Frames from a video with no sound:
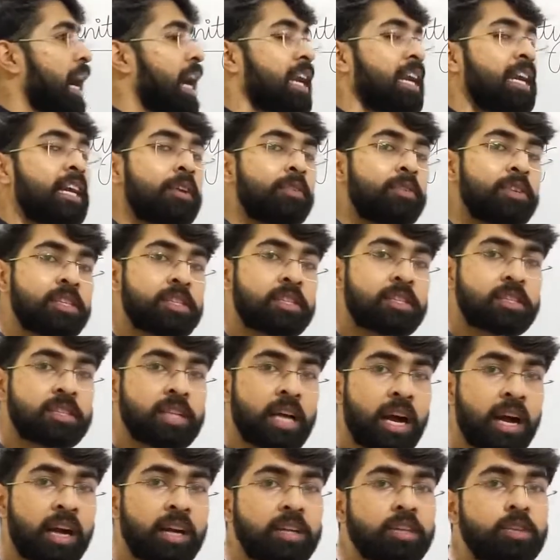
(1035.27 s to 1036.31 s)
and it will
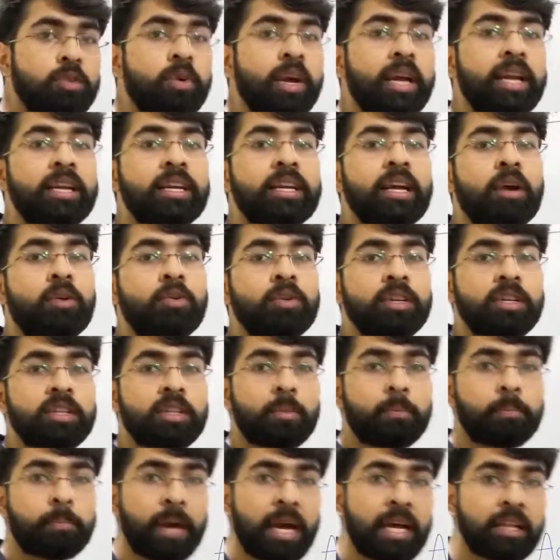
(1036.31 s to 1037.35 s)
start to encounter the
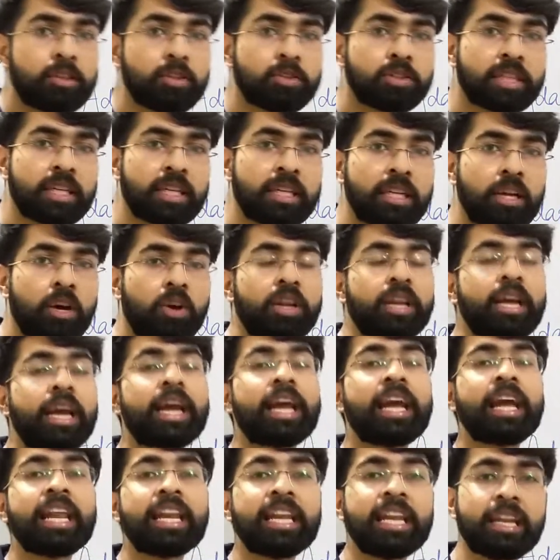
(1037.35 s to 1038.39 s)
pathogen or
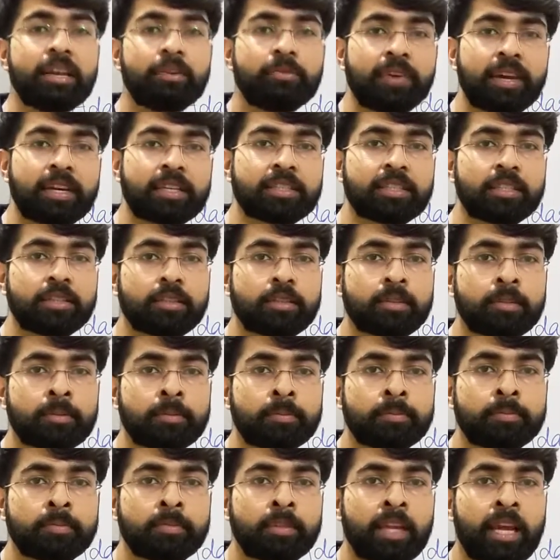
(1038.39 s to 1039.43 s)
any infection,
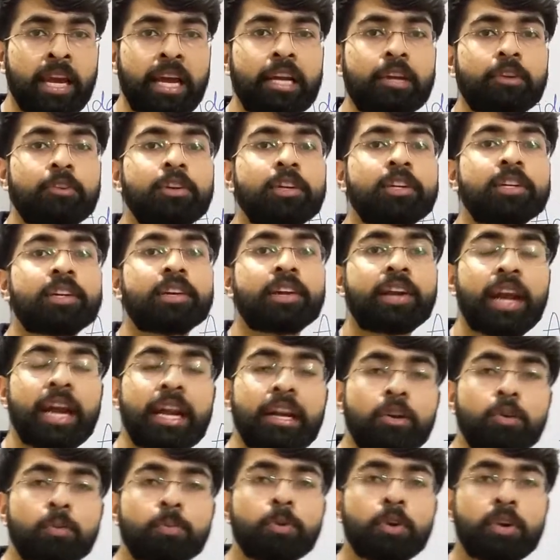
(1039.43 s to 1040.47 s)
and it will try
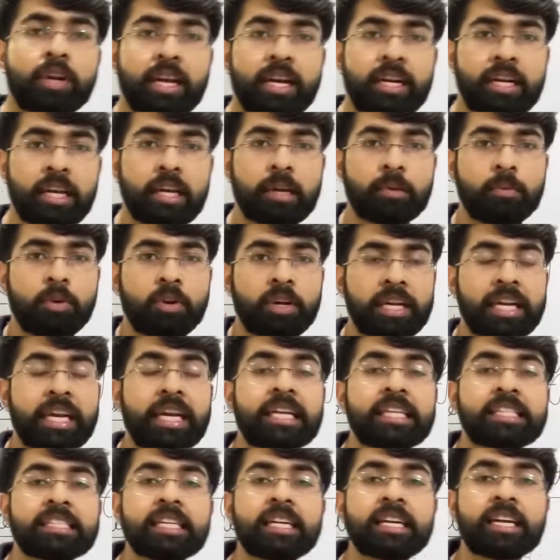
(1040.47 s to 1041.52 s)
to protect our body. It
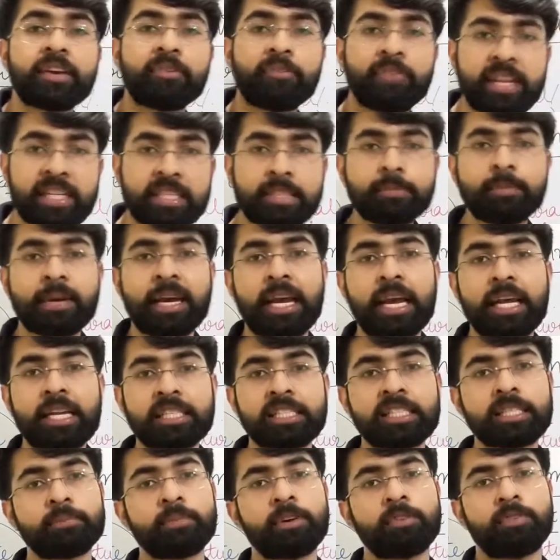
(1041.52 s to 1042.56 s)
is a defense
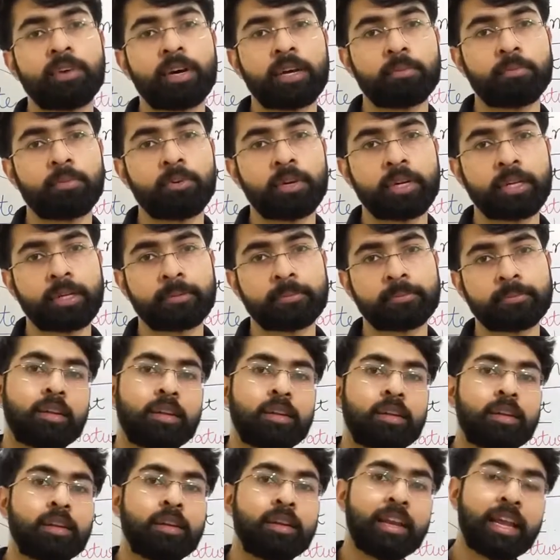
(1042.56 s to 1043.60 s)
mechanism of our body.
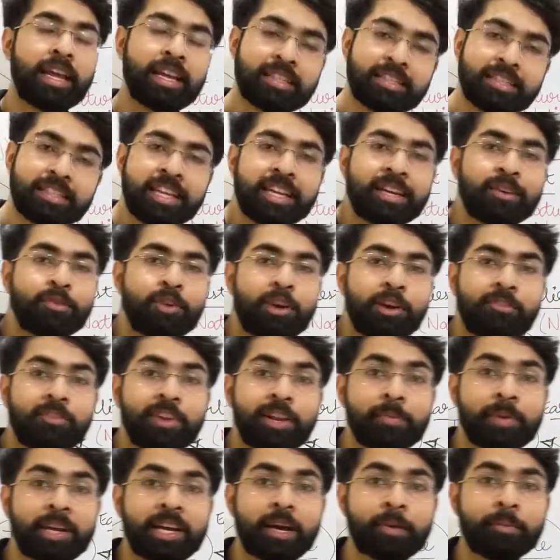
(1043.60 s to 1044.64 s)
Next thing what
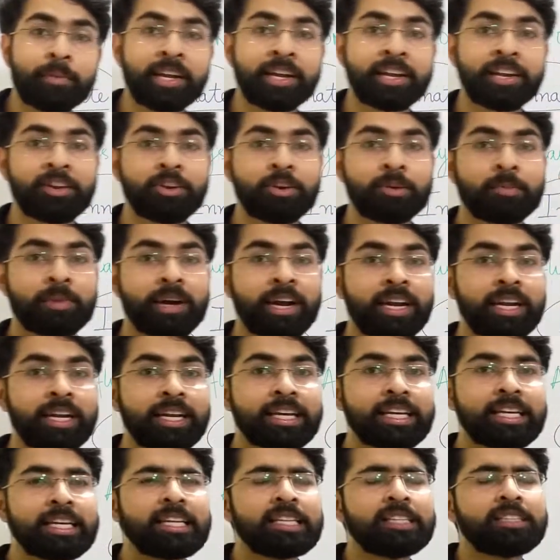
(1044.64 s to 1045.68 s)
will be coming in your
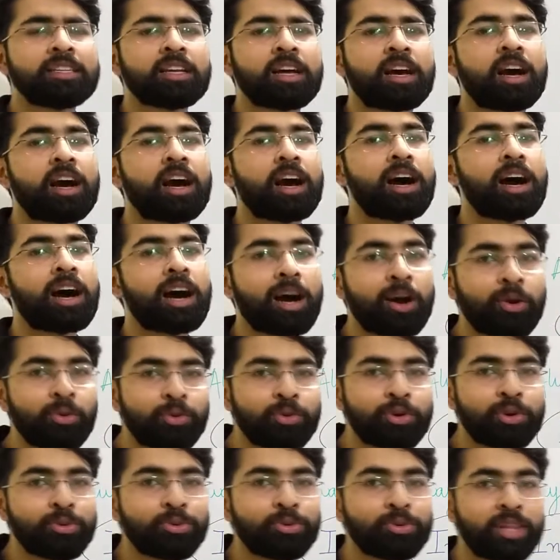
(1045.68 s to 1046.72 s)
mind is,
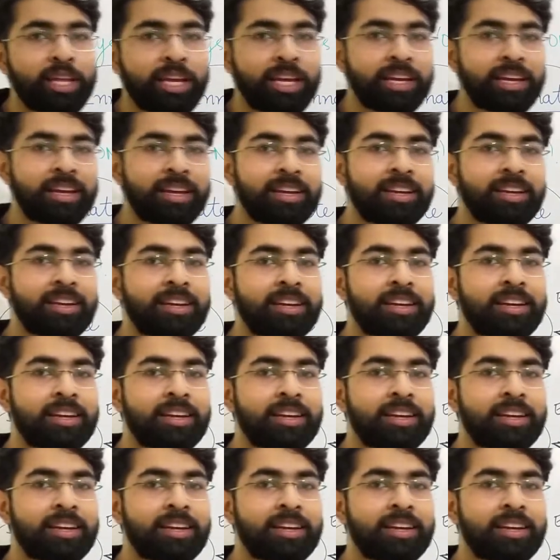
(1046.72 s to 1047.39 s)
how do they